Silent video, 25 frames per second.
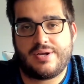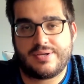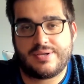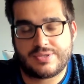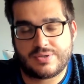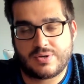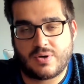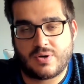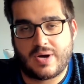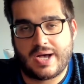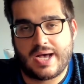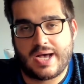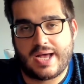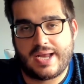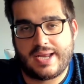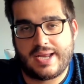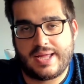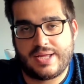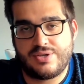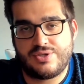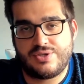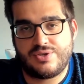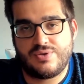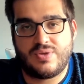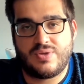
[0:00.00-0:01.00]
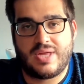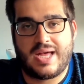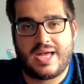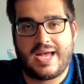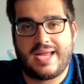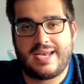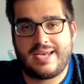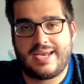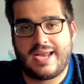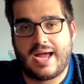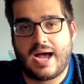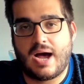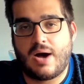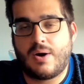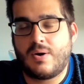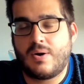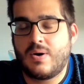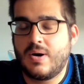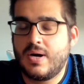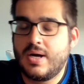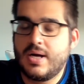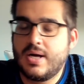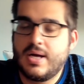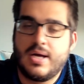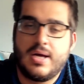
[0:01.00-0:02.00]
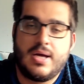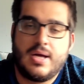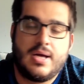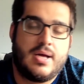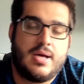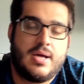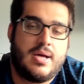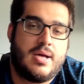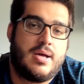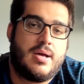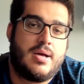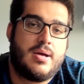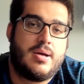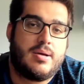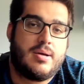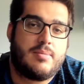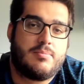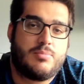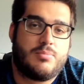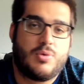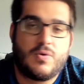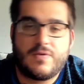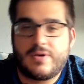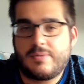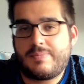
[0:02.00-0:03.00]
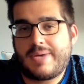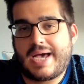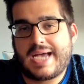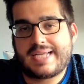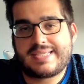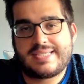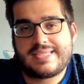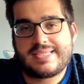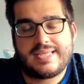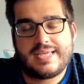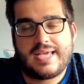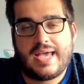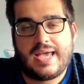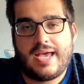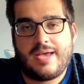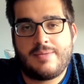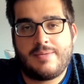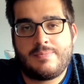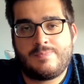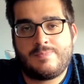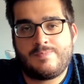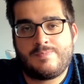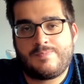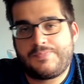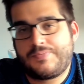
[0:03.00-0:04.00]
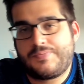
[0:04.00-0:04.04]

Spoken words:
So go ahead and do that now. Moving back to the game,